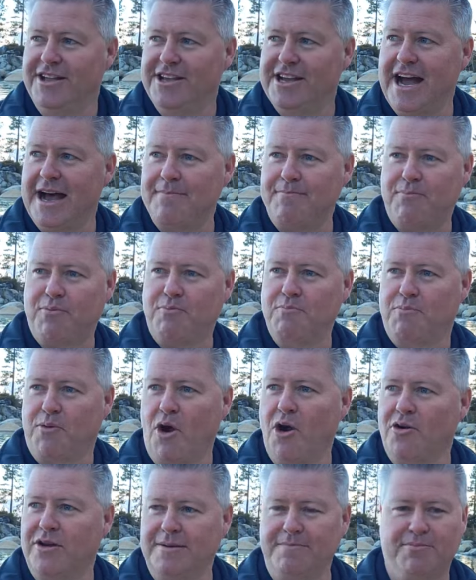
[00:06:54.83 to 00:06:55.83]
you got
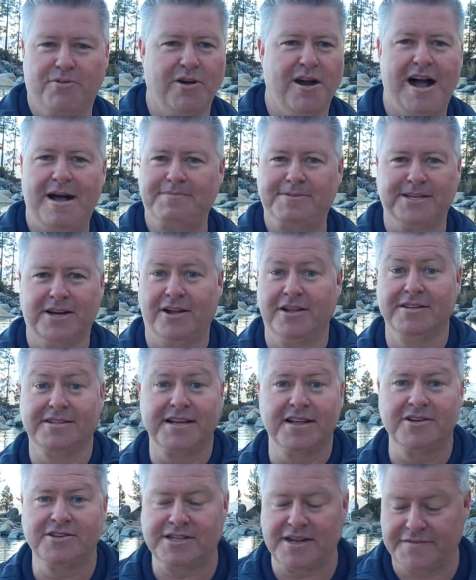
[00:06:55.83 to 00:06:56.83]
broken props and all this
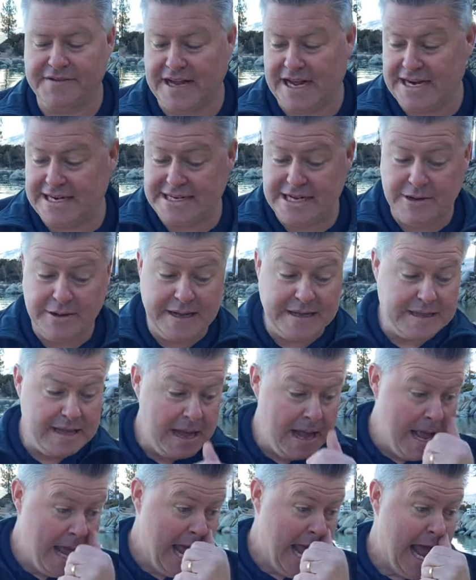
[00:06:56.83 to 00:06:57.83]
other stuff you got to deal with
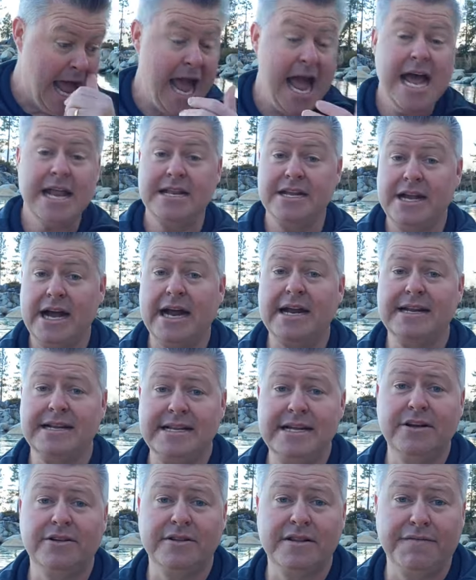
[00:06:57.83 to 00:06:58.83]
and you got to
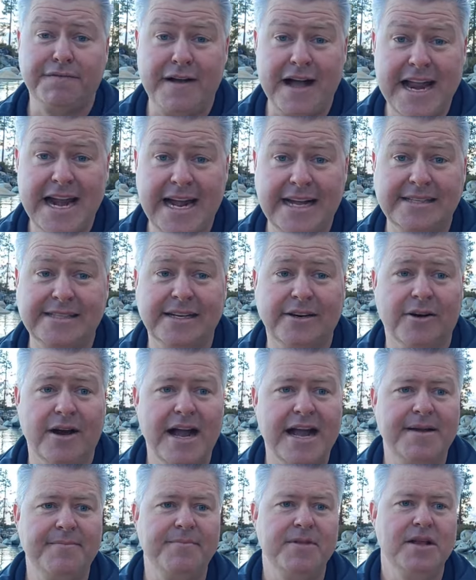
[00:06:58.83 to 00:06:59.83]
deal with the financing right